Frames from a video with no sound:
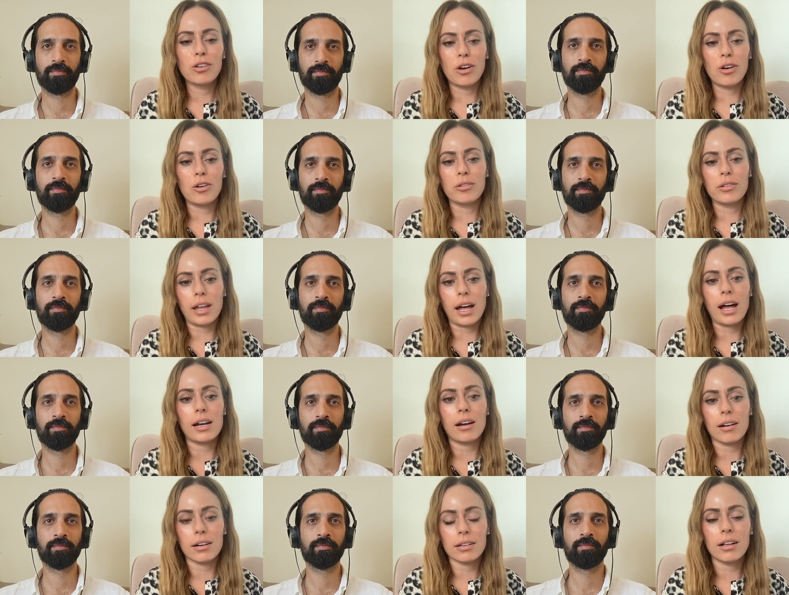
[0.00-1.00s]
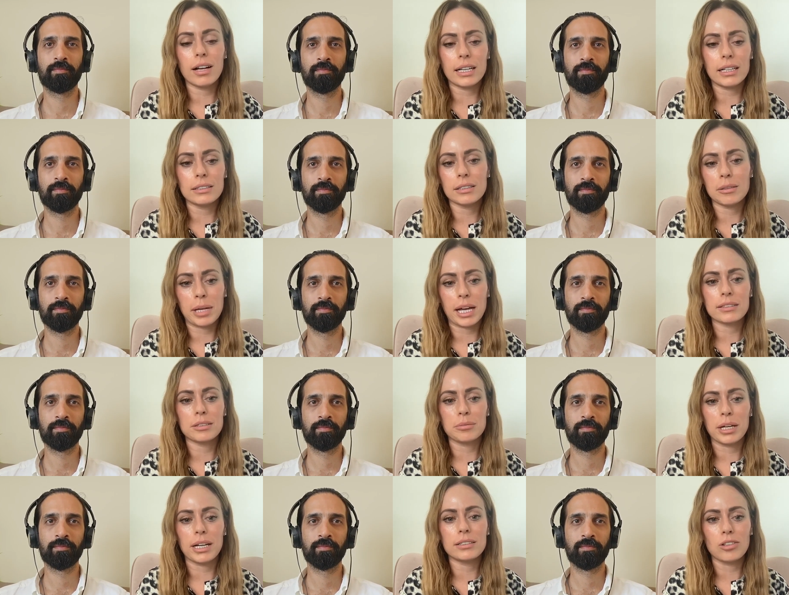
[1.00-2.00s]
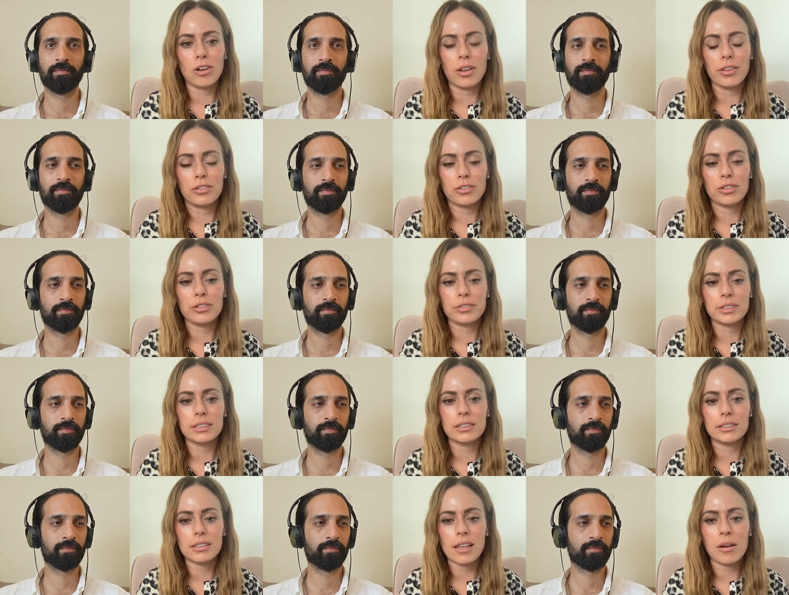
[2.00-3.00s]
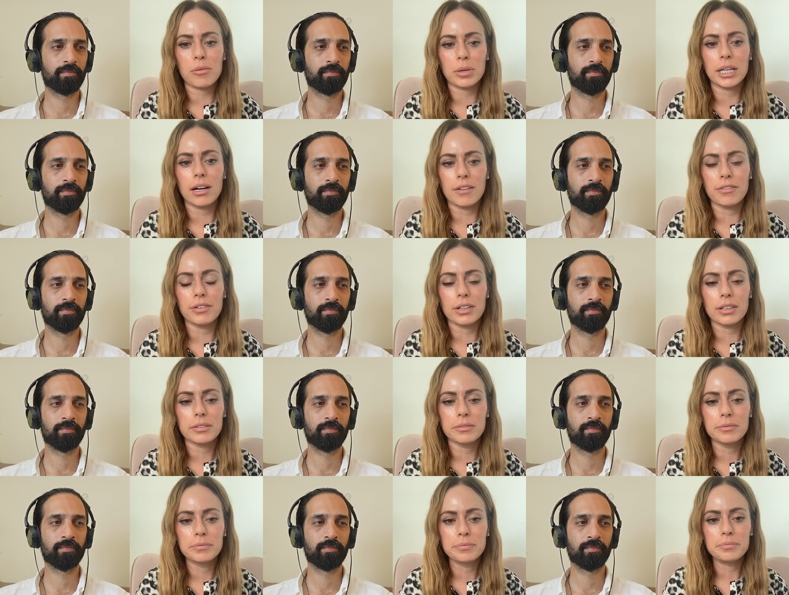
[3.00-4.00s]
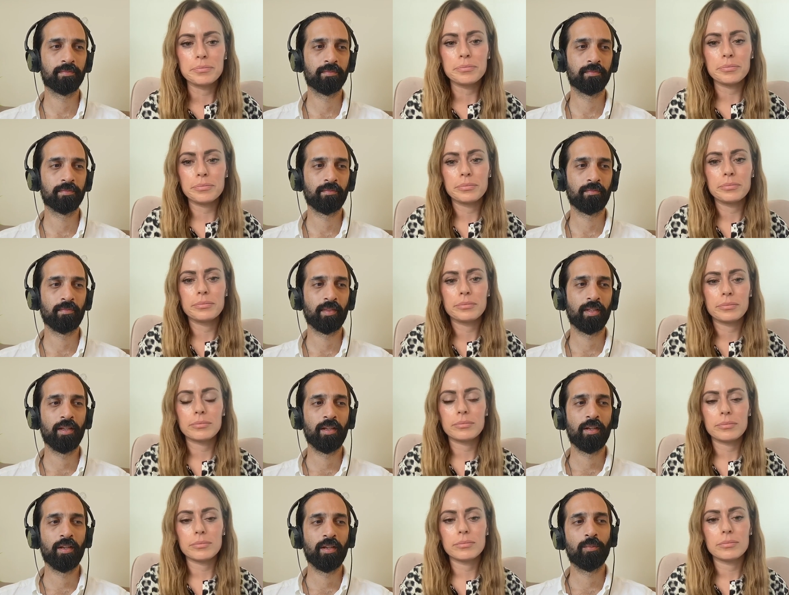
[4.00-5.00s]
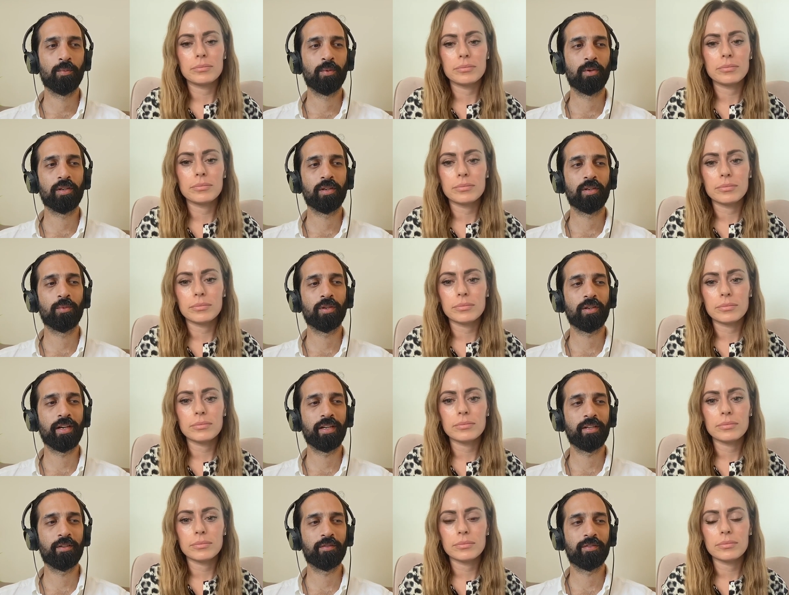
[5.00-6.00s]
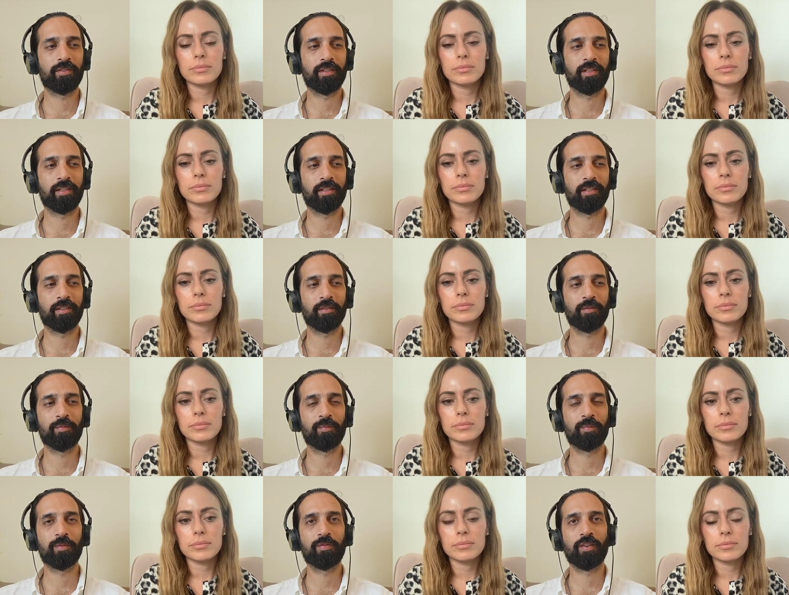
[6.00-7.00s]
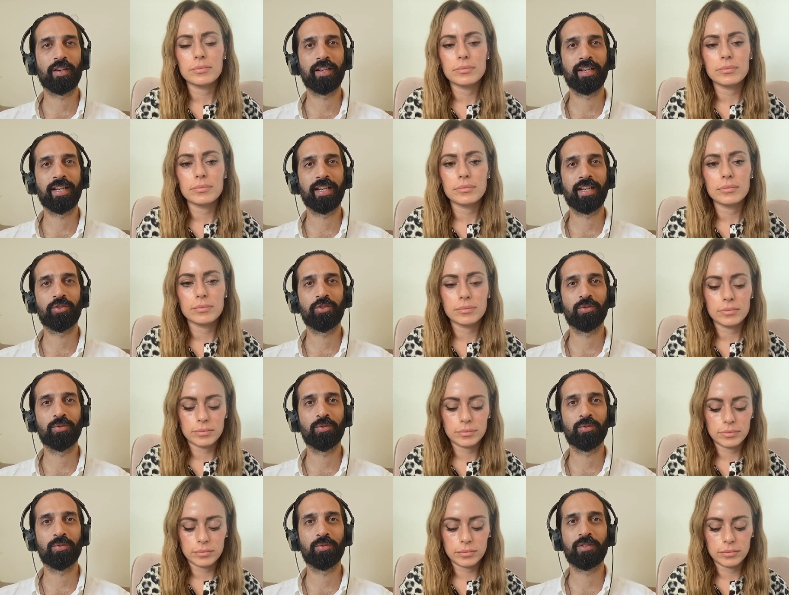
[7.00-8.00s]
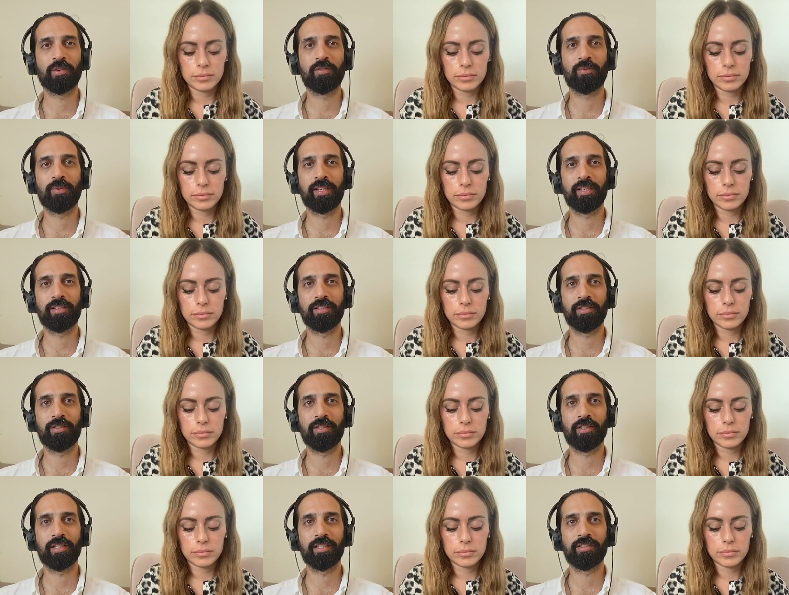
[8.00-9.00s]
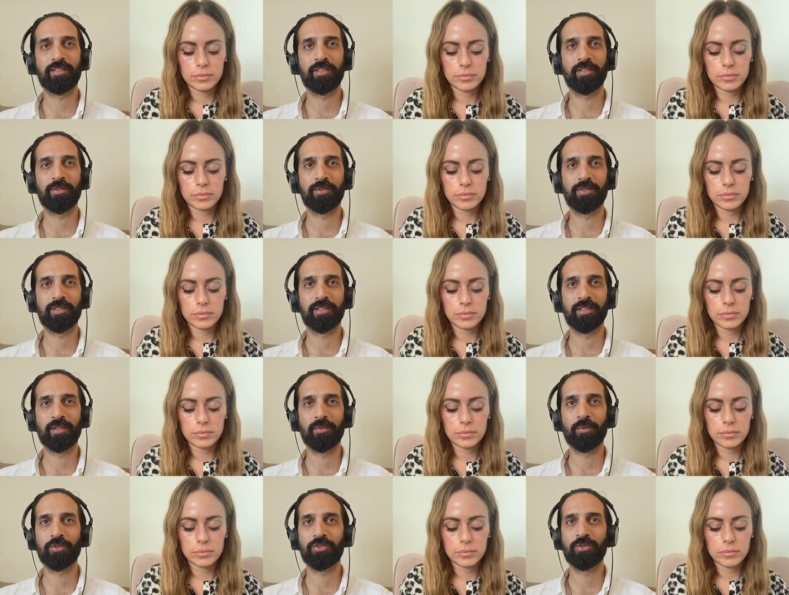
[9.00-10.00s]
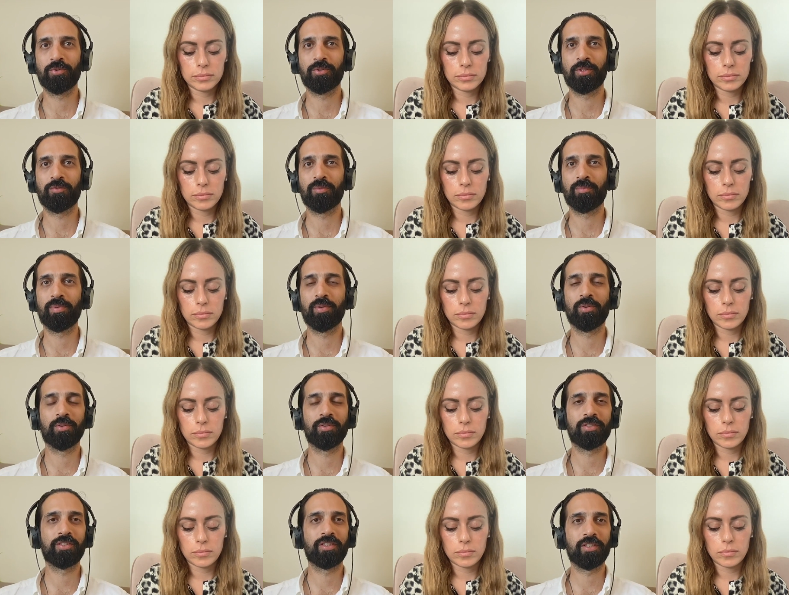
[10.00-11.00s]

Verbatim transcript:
Speaker 1: so that our clients can maximize all the services that we offer.
Speaker 2: What what kind of uh, financial software do you guys use, and what sorts of reports